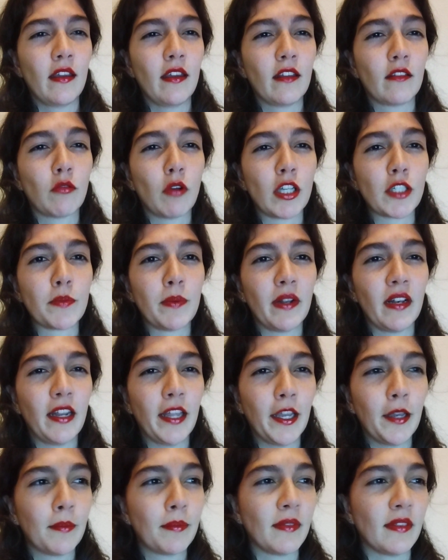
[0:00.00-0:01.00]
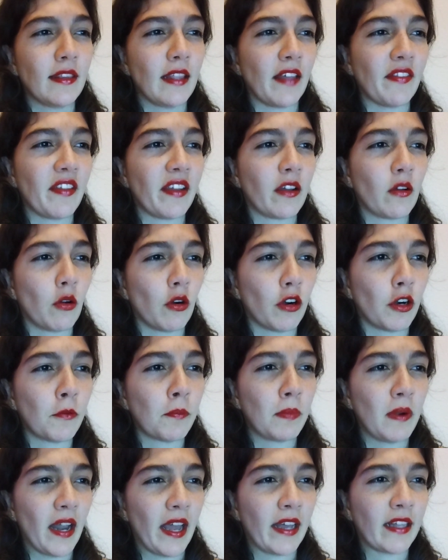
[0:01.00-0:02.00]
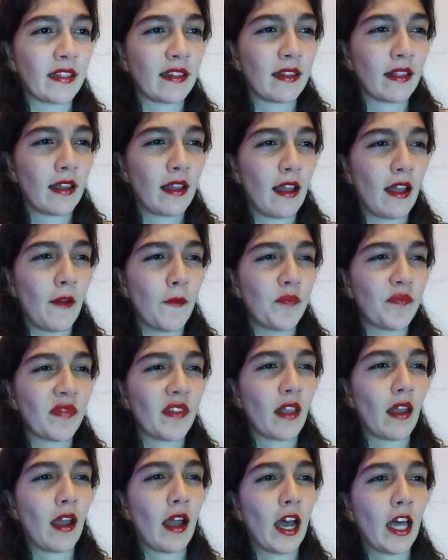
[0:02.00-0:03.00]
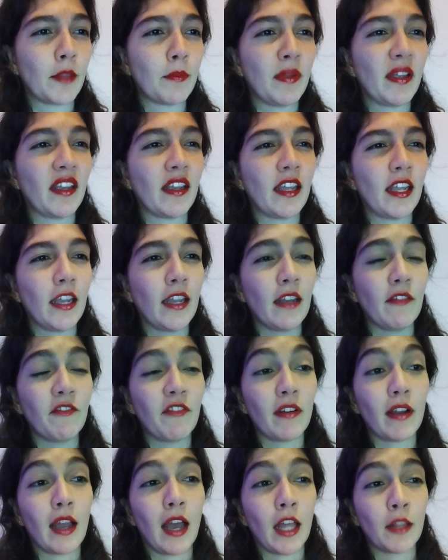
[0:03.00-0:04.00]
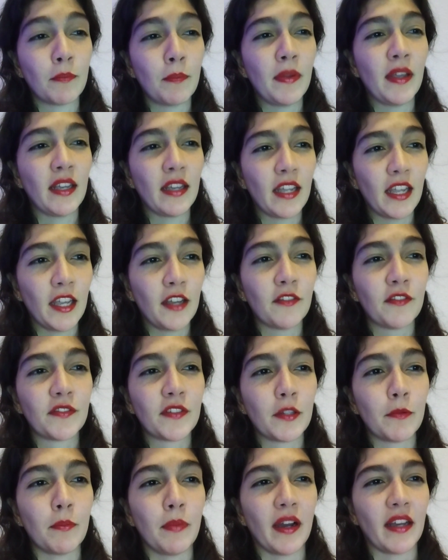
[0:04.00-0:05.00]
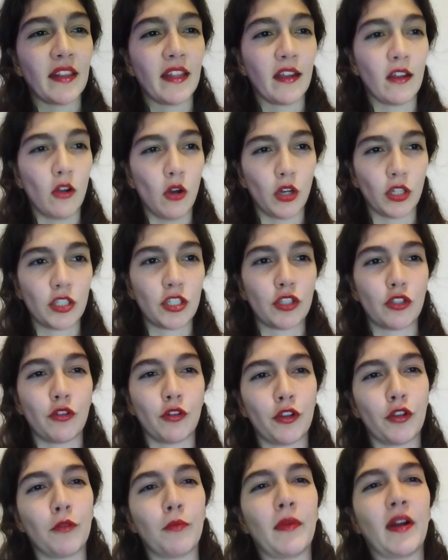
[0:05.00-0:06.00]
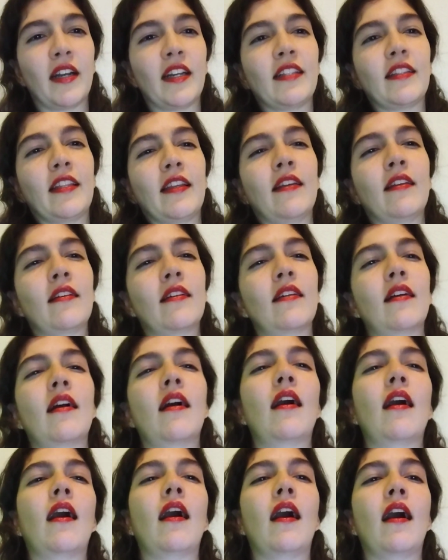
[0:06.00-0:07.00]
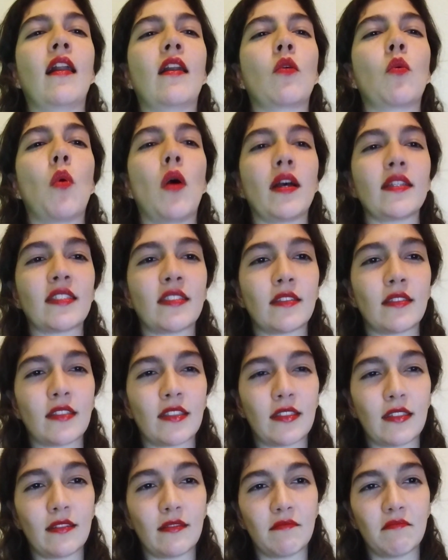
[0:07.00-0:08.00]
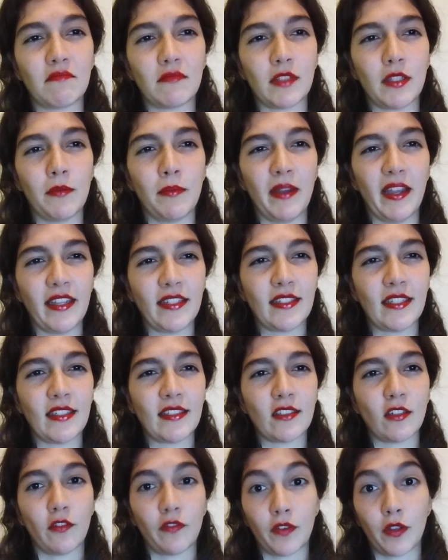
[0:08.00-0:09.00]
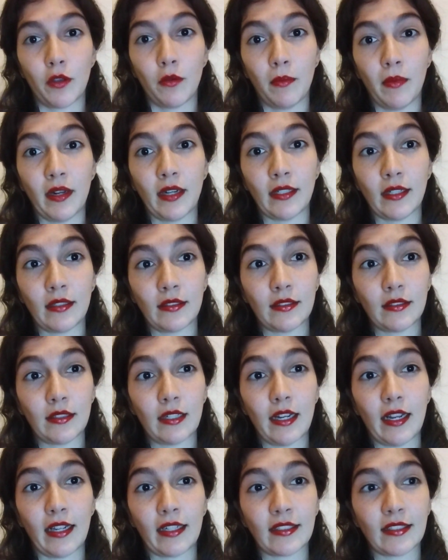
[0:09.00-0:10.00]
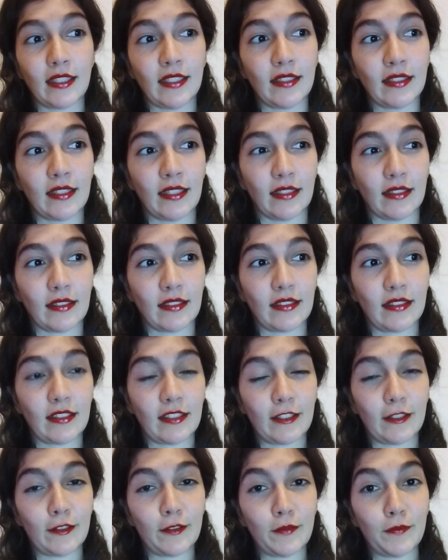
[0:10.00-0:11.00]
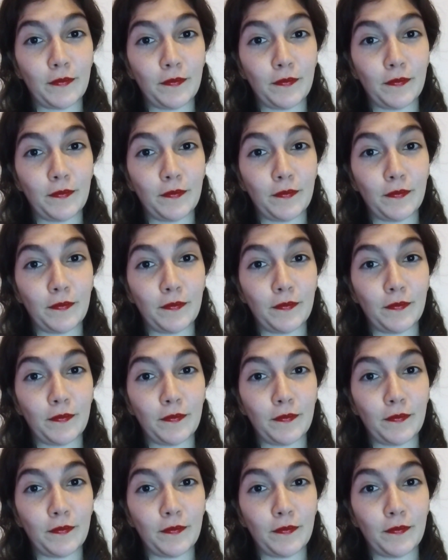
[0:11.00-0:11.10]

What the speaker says: It was believed that the corn plant had been gifted by the gods to humanity and was the basis of human existence.